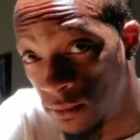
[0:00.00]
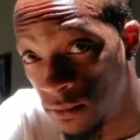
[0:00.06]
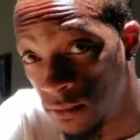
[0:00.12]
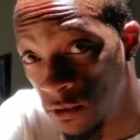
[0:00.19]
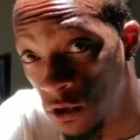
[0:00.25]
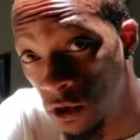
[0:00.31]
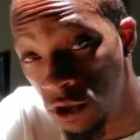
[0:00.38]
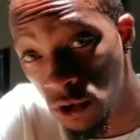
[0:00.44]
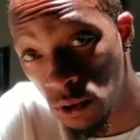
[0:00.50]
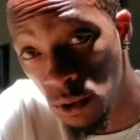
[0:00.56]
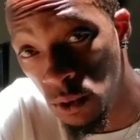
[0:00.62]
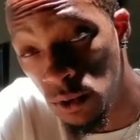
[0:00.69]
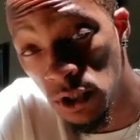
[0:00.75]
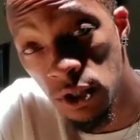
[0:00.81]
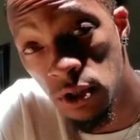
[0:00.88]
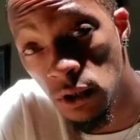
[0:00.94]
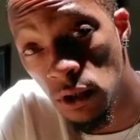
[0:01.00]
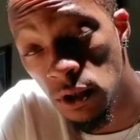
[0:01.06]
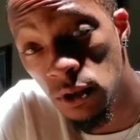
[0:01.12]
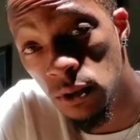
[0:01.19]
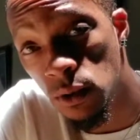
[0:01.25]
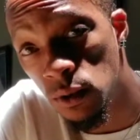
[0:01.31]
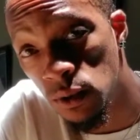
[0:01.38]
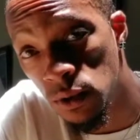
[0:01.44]
your truth is your
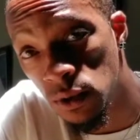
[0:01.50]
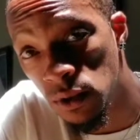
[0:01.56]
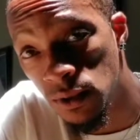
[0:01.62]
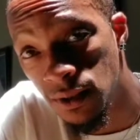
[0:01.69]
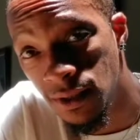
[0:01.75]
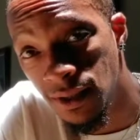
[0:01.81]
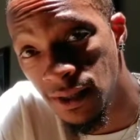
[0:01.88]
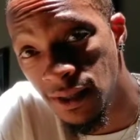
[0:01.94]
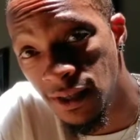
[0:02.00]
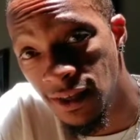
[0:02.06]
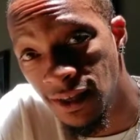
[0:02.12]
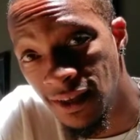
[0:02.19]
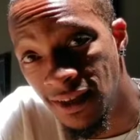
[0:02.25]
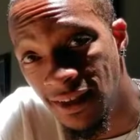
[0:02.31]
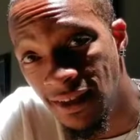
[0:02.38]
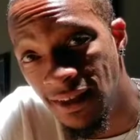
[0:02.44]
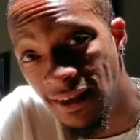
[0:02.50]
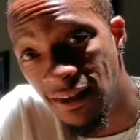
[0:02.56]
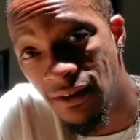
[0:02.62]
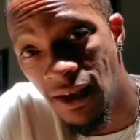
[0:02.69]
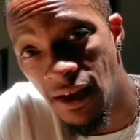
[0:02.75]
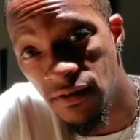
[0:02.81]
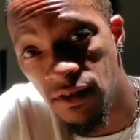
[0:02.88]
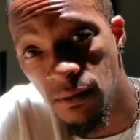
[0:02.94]
truth. And you
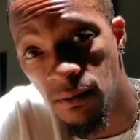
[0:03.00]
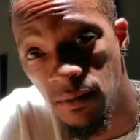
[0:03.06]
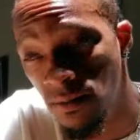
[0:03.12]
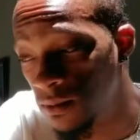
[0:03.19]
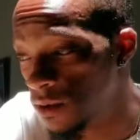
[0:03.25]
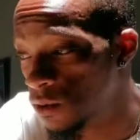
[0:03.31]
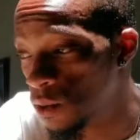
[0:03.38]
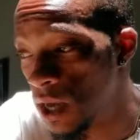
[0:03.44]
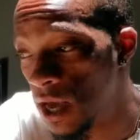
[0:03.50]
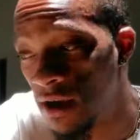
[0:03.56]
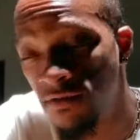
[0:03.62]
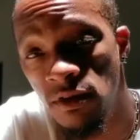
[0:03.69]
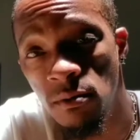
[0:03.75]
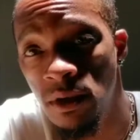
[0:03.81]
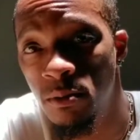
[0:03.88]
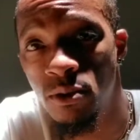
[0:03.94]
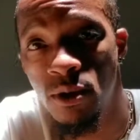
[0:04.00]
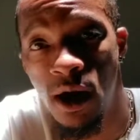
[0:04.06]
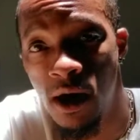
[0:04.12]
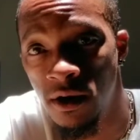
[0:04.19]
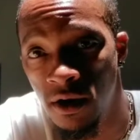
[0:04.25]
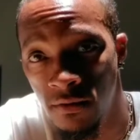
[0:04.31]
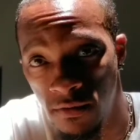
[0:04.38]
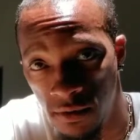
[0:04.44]
have to be
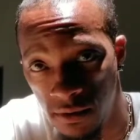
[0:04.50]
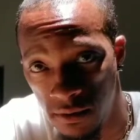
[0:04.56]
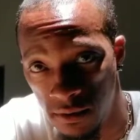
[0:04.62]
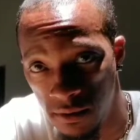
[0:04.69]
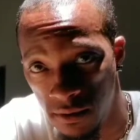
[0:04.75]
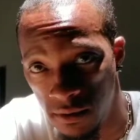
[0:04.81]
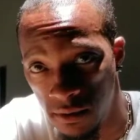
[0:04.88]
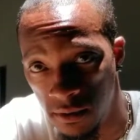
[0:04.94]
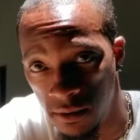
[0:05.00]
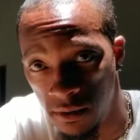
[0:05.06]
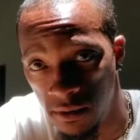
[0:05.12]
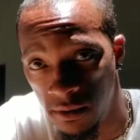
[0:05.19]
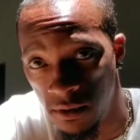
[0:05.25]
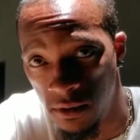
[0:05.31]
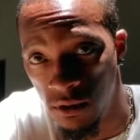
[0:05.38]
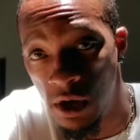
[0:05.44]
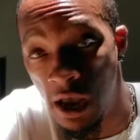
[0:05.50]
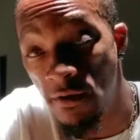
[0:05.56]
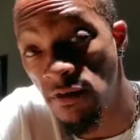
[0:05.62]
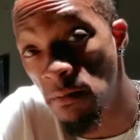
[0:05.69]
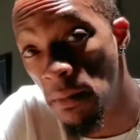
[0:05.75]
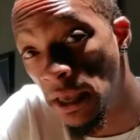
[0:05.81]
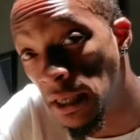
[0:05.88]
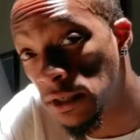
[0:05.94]
proud of it. You have to
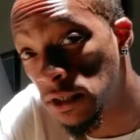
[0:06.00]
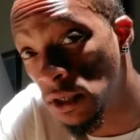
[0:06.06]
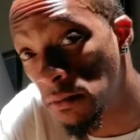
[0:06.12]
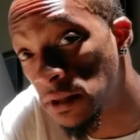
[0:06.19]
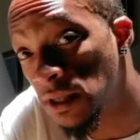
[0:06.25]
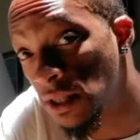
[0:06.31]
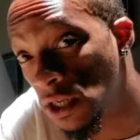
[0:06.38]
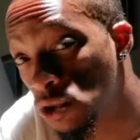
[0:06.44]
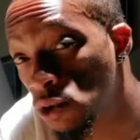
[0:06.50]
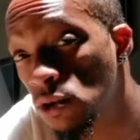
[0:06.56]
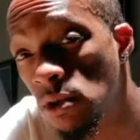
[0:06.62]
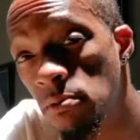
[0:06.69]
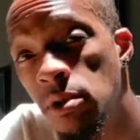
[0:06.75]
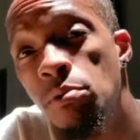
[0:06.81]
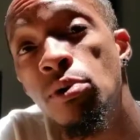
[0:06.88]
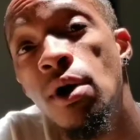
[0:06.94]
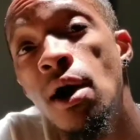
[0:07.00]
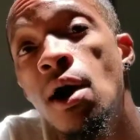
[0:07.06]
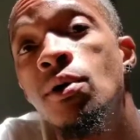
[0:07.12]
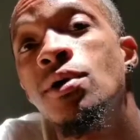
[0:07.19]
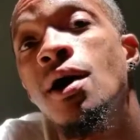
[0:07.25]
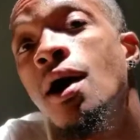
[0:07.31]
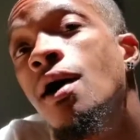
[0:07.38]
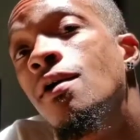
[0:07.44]
make it something that you can be proud
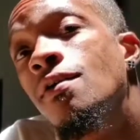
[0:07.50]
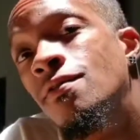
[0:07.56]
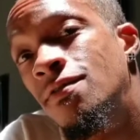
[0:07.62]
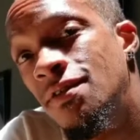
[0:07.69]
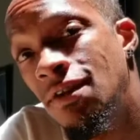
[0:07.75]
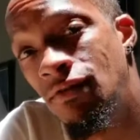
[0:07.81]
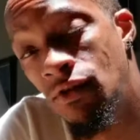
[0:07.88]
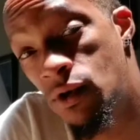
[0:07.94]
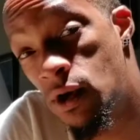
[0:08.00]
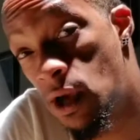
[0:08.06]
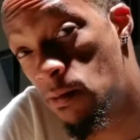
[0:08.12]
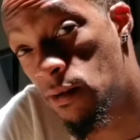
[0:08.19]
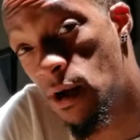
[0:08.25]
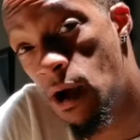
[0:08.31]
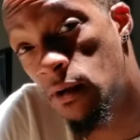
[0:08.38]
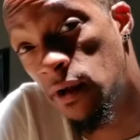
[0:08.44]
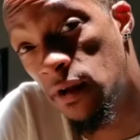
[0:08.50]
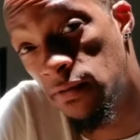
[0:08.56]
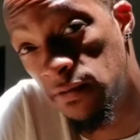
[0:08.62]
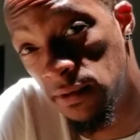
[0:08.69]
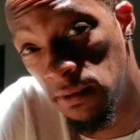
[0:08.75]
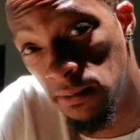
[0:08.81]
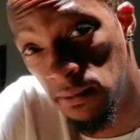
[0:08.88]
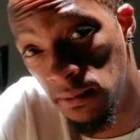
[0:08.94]
of if you're not proud of it.
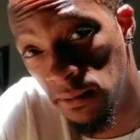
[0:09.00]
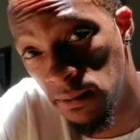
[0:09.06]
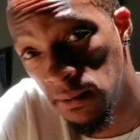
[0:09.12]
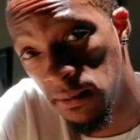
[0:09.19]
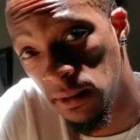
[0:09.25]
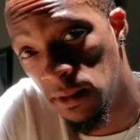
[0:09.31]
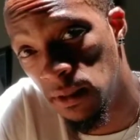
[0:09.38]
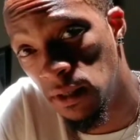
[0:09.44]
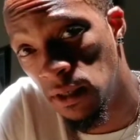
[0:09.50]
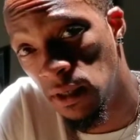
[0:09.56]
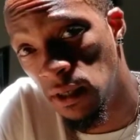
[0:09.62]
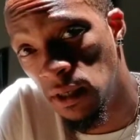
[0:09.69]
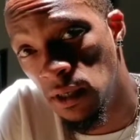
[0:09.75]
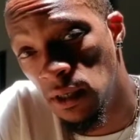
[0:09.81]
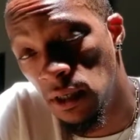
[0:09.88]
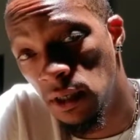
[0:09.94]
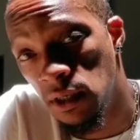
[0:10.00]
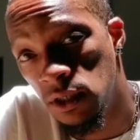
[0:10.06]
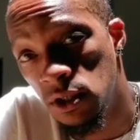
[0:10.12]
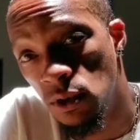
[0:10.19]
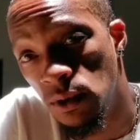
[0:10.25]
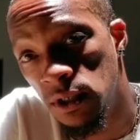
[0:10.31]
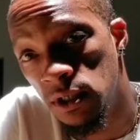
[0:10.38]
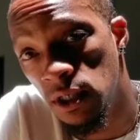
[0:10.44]

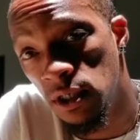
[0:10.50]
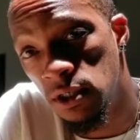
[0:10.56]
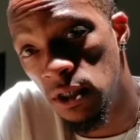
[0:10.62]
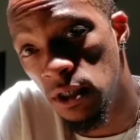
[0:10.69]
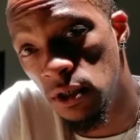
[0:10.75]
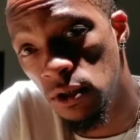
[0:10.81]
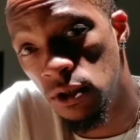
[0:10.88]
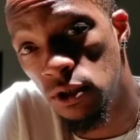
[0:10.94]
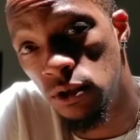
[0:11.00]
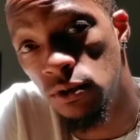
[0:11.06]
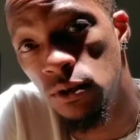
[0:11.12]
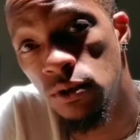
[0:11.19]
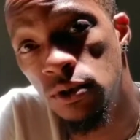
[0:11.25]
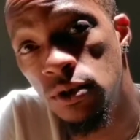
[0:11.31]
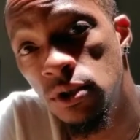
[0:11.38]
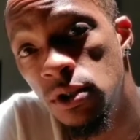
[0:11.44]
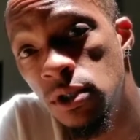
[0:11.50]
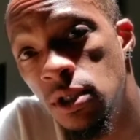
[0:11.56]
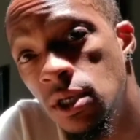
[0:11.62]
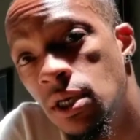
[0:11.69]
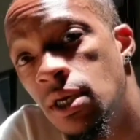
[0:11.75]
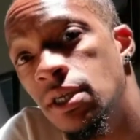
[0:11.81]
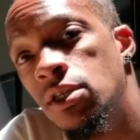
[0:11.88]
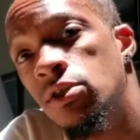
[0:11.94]
So exist in your truth,
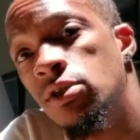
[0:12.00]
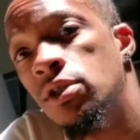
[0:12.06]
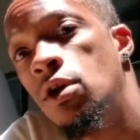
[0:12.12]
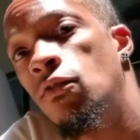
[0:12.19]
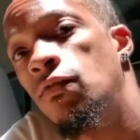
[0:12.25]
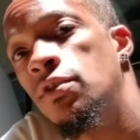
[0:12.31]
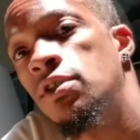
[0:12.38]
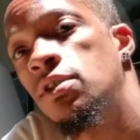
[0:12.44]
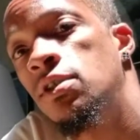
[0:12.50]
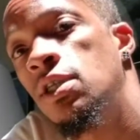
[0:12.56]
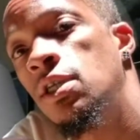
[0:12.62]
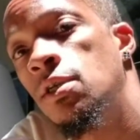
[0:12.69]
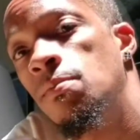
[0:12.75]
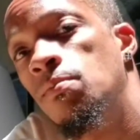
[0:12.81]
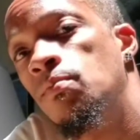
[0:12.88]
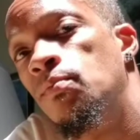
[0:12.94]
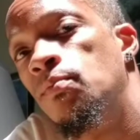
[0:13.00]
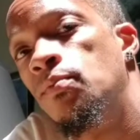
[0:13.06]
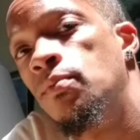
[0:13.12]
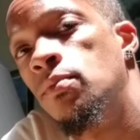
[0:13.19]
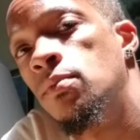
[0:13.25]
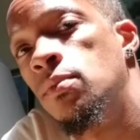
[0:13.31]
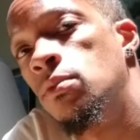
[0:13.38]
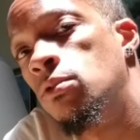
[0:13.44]
and your self-esteem
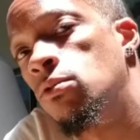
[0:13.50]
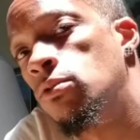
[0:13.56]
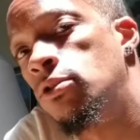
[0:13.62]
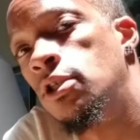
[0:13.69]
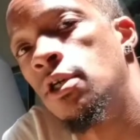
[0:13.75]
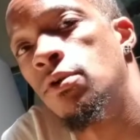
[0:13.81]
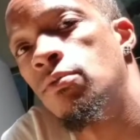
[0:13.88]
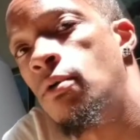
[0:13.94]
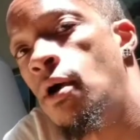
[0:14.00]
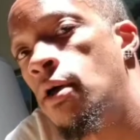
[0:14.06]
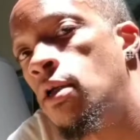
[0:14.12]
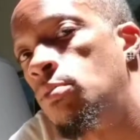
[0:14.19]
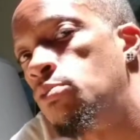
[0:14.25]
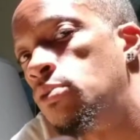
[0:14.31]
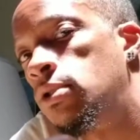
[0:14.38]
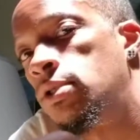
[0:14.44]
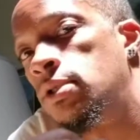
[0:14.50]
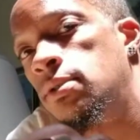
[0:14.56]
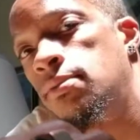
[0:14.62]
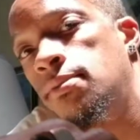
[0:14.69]
will tick right up with it.